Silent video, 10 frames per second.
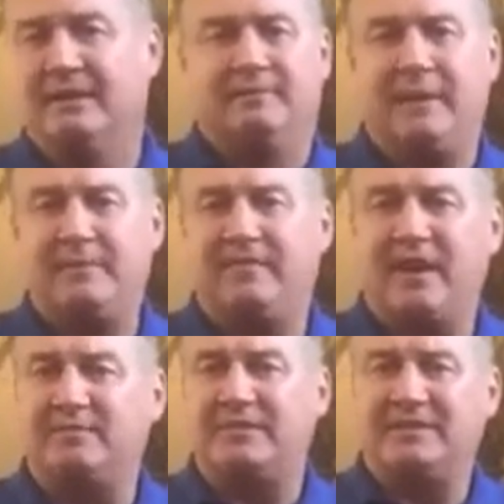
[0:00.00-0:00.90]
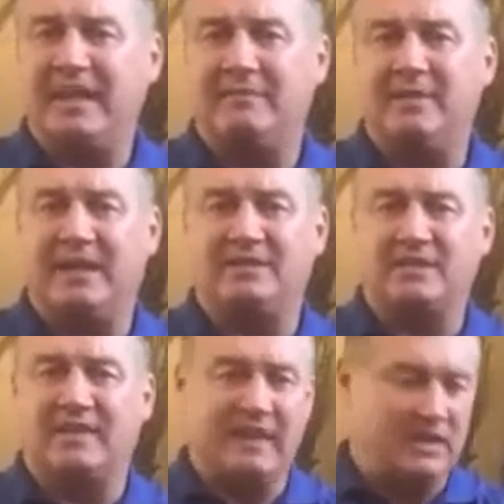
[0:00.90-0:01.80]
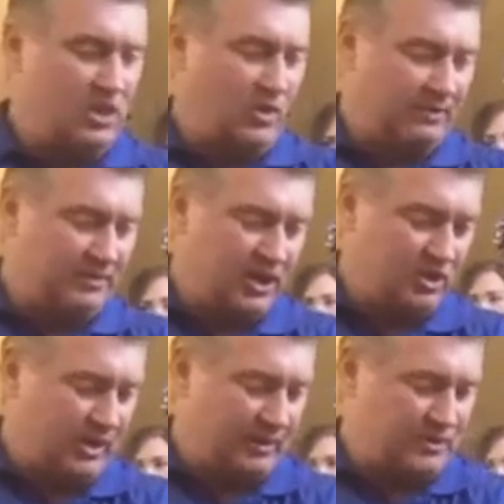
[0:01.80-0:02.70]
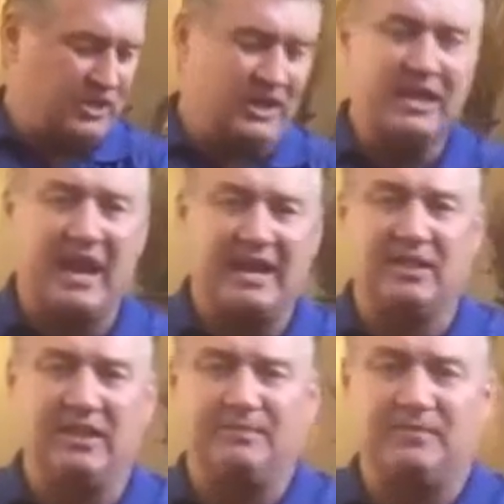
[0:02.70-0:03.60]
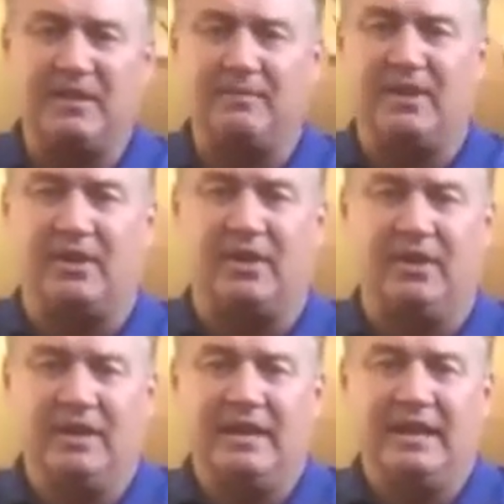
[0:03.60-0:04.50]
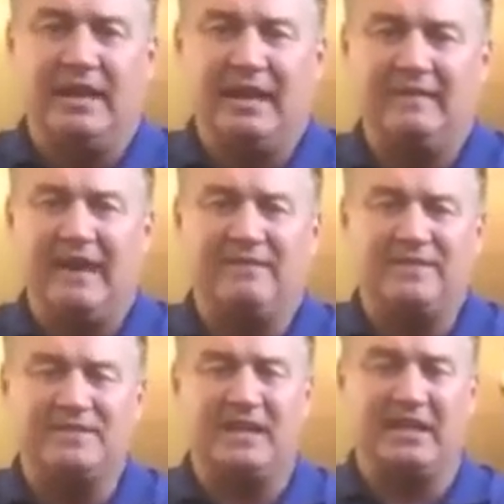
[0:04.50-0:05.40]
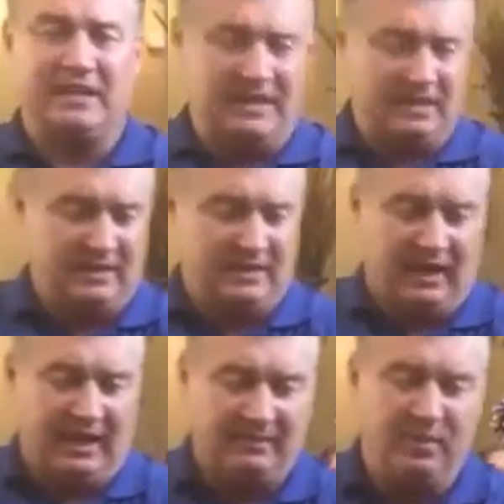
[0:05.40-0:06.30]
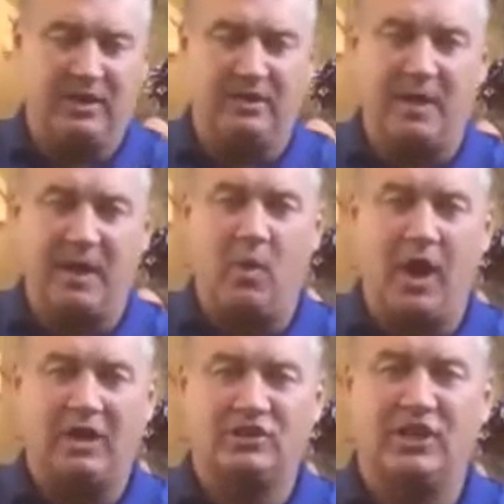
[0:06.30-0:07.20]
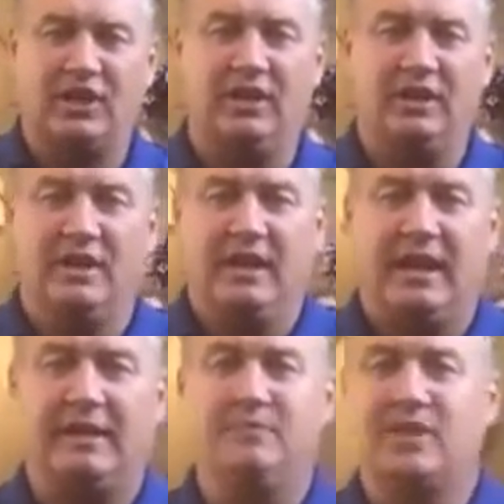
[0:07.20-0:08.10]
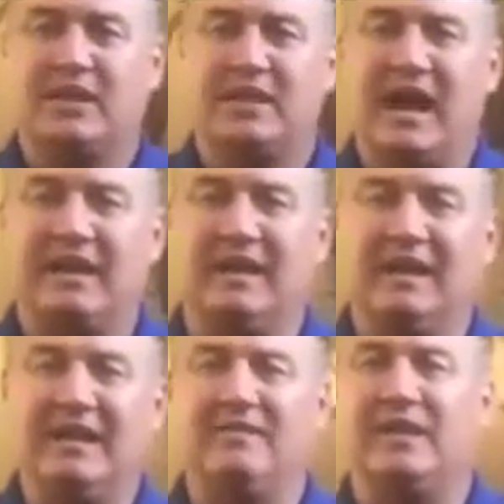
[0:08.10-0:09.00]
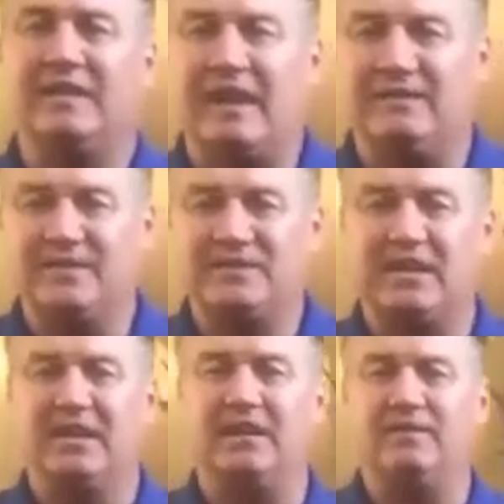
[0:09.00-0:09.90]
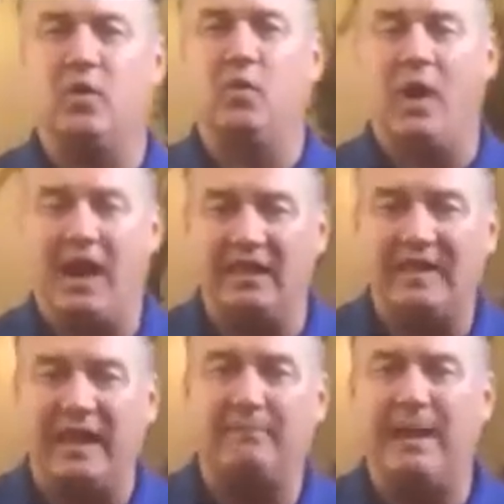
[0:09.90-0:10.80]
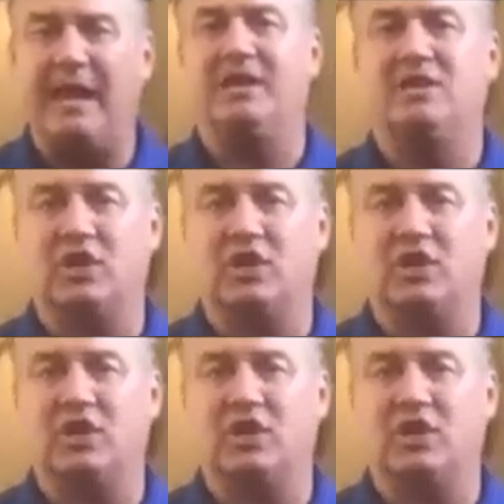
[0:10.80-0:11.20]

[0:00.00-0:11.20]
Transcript: maybe even up to 10 minutes. And then you know what I'm going to do? I'm just going to kind of clip the emitter in that vicinity. I can put it in my watch here, and I'm just going to kind of leave it in that vicinity for a while, and that pain is